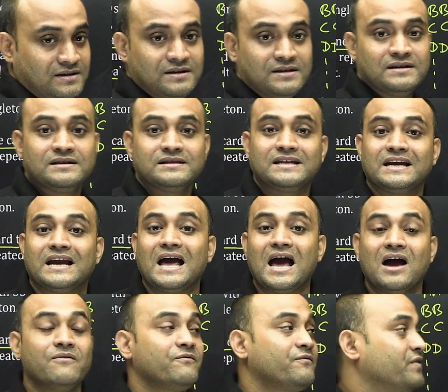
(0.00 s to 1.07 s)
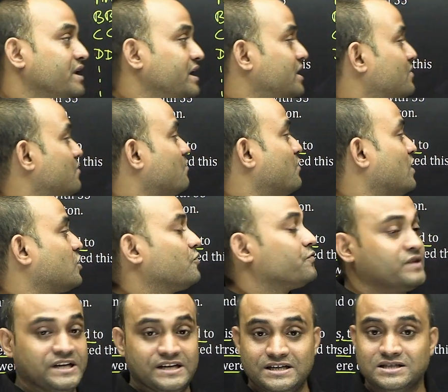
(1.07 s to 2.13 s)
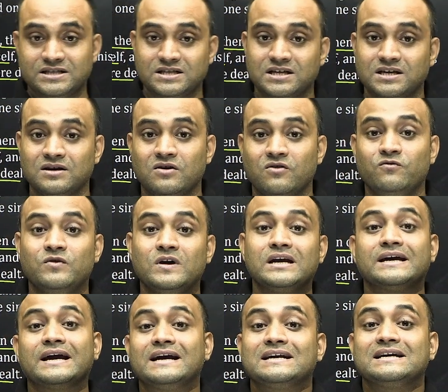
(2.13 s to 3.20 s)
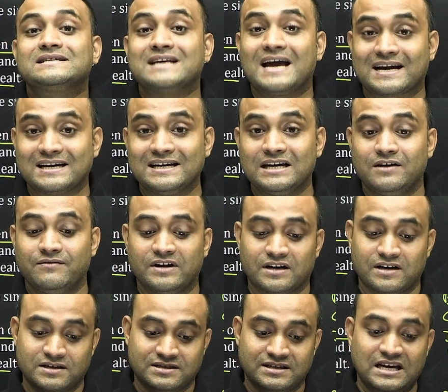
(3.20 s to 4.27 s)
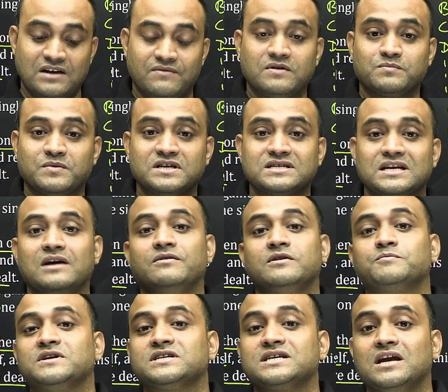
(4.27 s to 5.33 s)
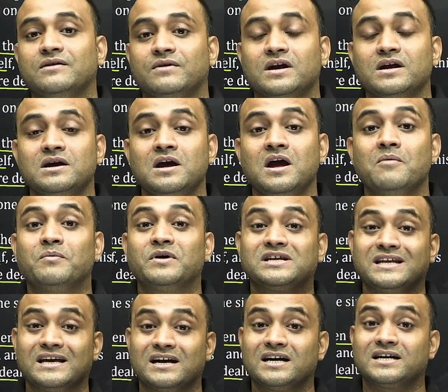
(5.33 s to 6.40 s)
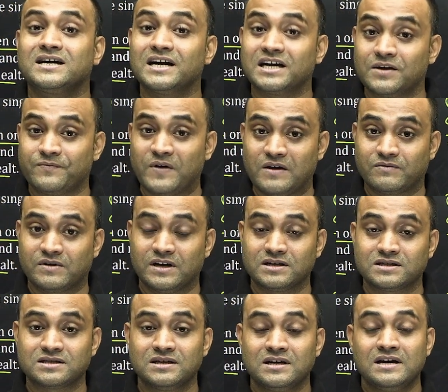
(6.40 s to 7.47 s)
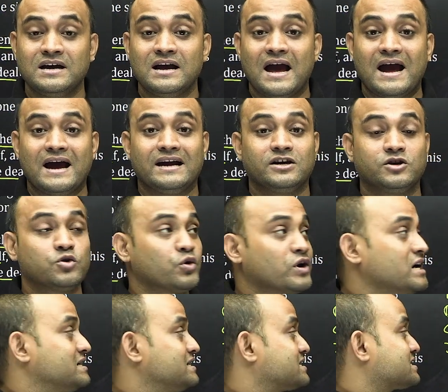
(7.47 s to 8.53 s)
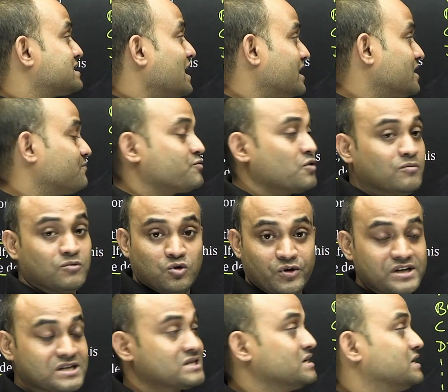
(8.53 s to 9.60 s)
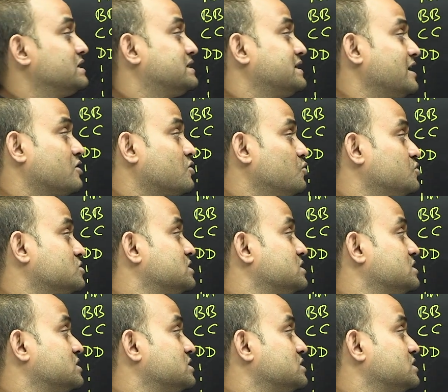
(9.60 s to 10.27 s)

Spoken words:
then every one of these will get exactly 11 cards. 11 plus 11 plus 11. But there are 35 cards. And Dora is starting from Louise, then Rose,